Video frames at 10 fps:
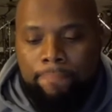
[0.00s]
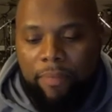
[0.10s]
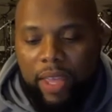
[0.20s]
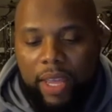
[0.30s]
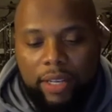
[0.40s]

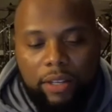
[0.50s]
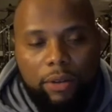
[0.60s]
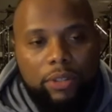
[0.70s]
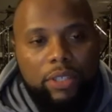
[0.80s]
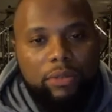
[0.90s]
And the
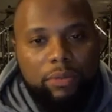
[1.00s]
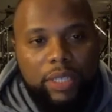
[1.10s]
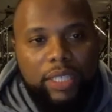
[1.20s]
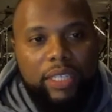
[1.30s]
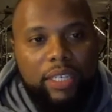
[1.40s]
Lord just
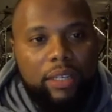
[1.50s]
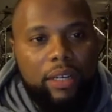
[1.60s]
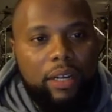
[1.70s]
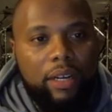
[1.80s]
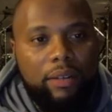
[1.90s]
really did
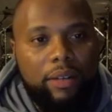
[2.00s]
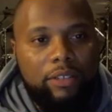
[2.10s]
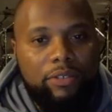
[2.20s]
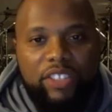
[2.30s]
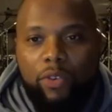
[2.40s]
a
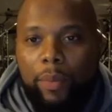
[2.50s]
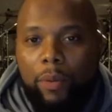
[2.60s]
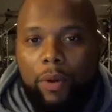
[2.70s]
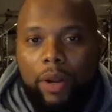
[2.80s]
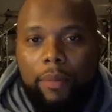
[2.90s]
transforming
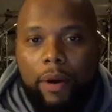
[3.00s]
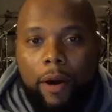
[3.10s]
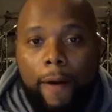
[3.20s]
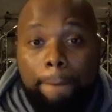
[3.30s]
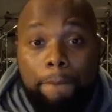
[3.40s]
work in my heart.